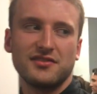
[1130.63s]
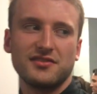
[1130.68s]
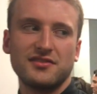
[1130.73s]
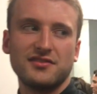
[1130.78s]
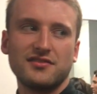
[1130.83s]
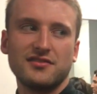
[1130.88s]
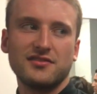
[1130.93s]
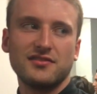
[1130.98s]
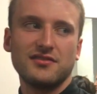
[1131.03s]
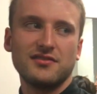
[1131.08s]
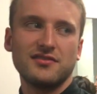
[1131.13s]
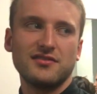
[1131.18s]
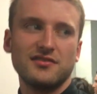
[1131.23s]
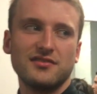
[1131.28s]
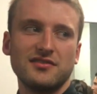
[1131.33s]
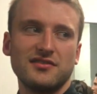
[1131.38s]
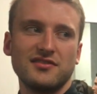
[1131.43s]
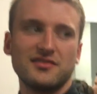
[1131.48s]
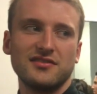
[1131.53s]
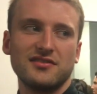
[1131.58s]

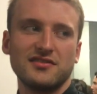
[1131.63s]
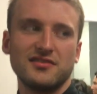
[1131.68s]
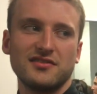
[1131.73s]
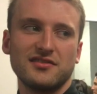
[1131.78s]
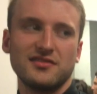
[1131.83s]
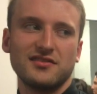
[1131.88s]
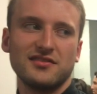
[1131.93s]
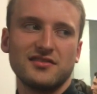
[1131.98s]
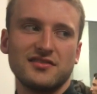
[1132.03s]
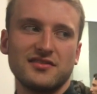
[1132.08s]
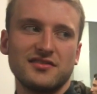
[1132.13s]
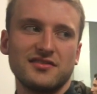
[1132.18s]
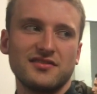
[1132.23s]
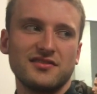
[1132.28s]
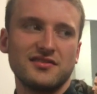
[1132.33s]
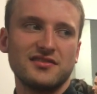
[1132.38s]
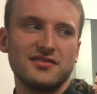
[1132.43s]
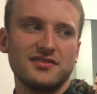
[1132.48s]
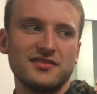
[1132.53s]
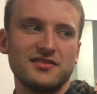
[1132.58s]

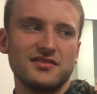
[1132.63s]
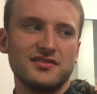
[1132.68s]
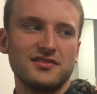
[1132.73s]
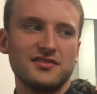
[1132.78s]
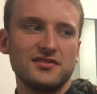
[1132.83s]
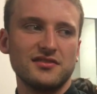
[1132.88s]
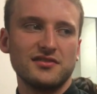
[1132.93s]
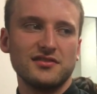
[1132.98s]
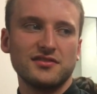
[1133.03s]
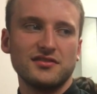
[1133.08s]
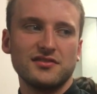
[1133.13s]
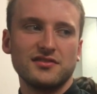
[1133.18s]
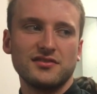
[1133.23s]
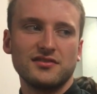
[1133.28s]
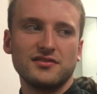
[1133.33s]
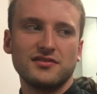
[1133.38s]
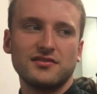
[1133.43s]
No words are spoken by the person on screen.